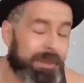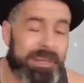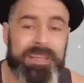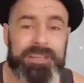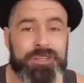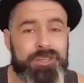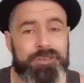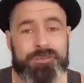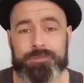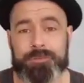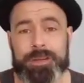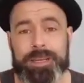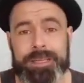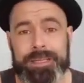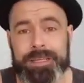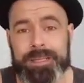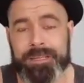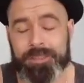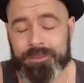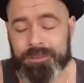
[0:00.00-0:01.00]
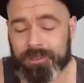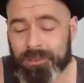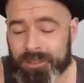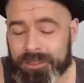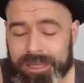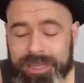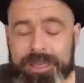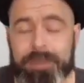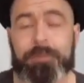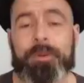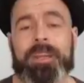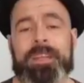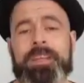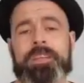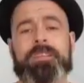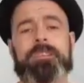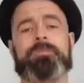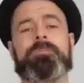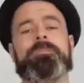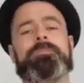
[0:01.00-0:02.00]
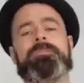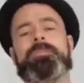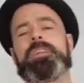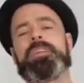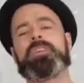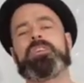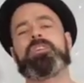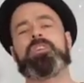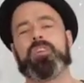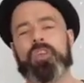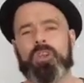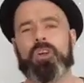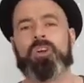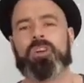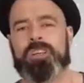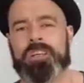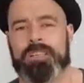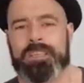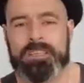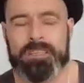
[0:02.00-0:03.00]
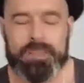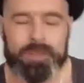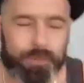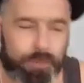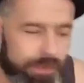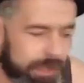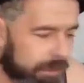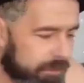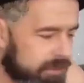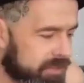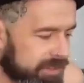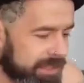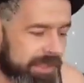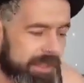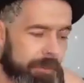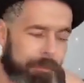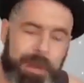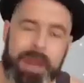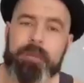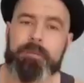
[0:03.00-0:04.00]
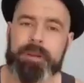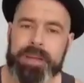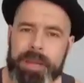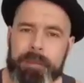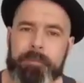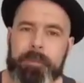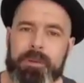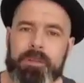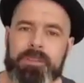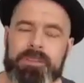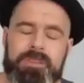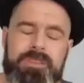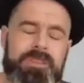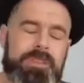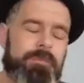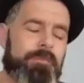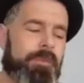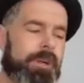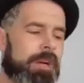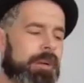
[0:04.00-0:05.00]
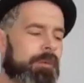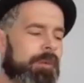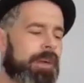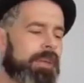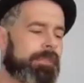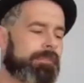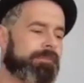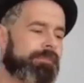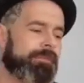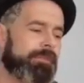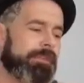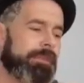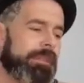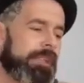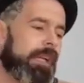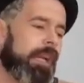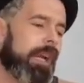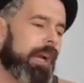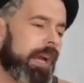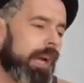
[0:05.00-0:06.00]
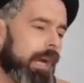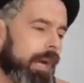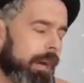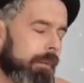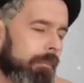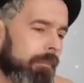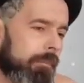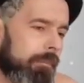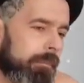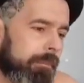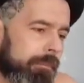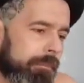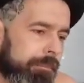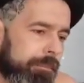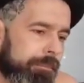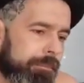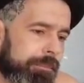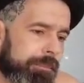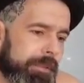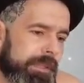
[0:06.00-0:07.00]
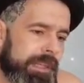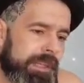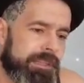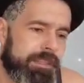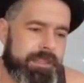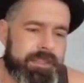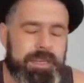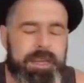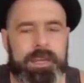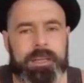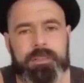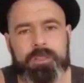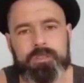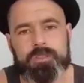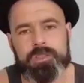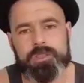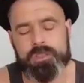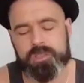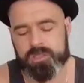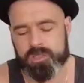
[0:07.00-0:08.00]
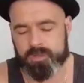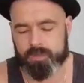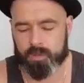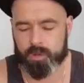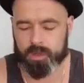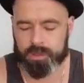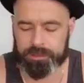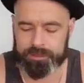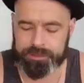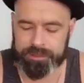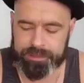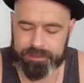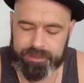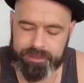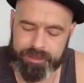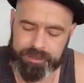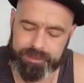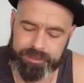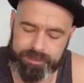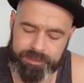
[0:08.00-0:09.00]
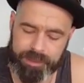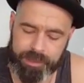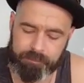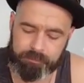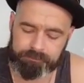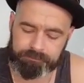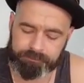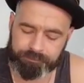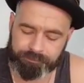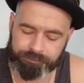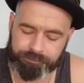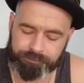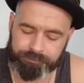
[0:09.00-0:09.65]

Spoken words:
Page 3, you couldn't look anywhere. You couldn't look without seeing a pair of nipples somewhere, right? But that's, yeah, culture's swung in that since then.